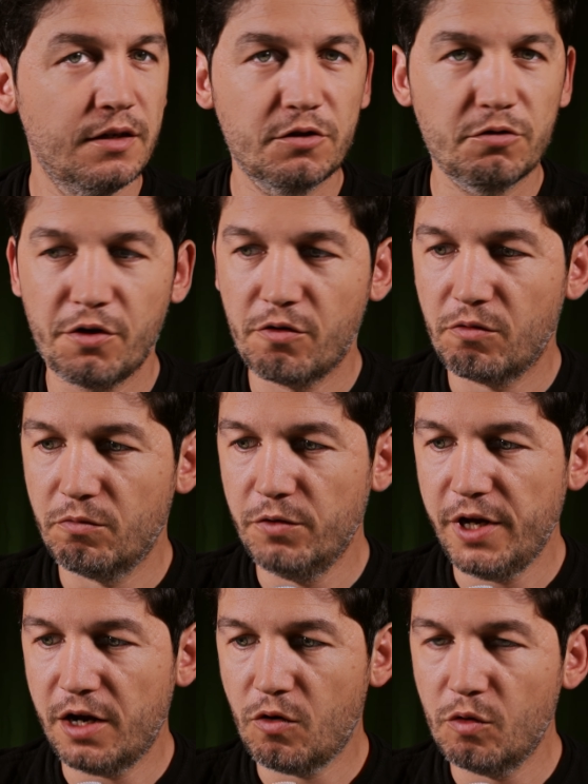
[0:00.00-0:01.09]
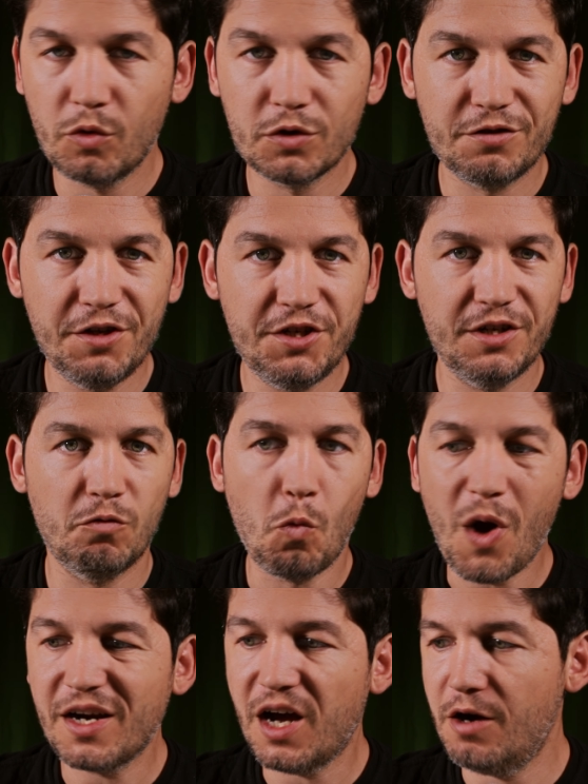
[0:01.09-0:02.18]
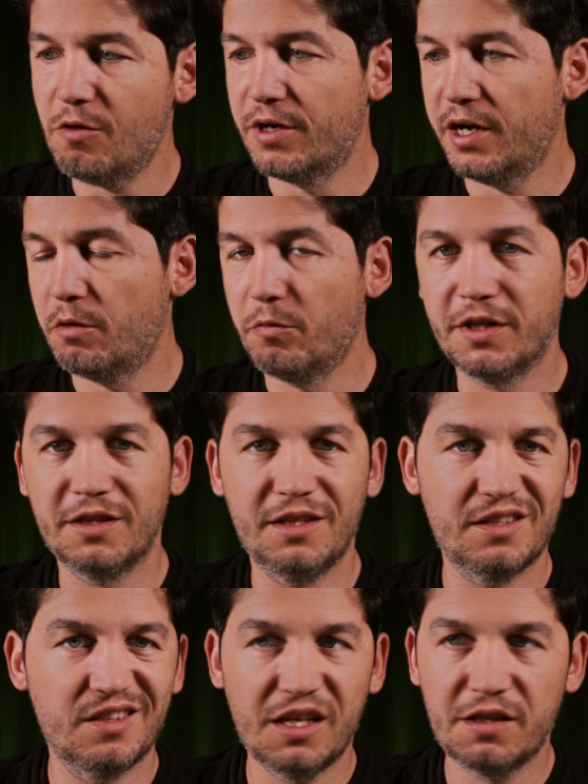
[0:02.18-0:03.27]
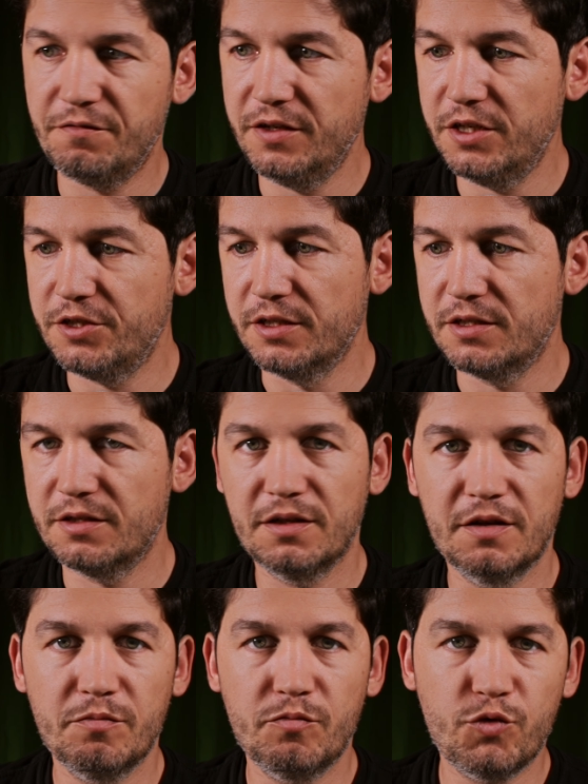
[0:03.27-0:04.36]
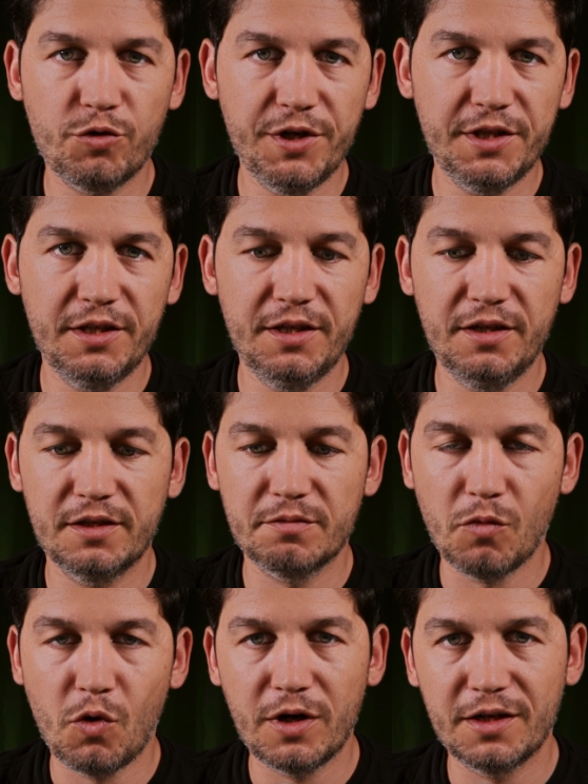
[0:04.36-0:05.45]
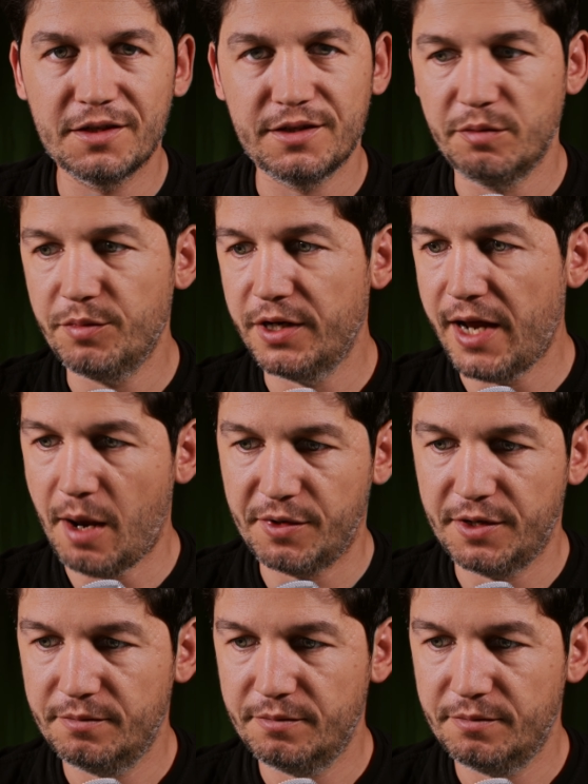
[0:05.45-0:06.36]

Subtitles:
So we are almost reaching 1 hour and we did not finish this pretty small, simple app.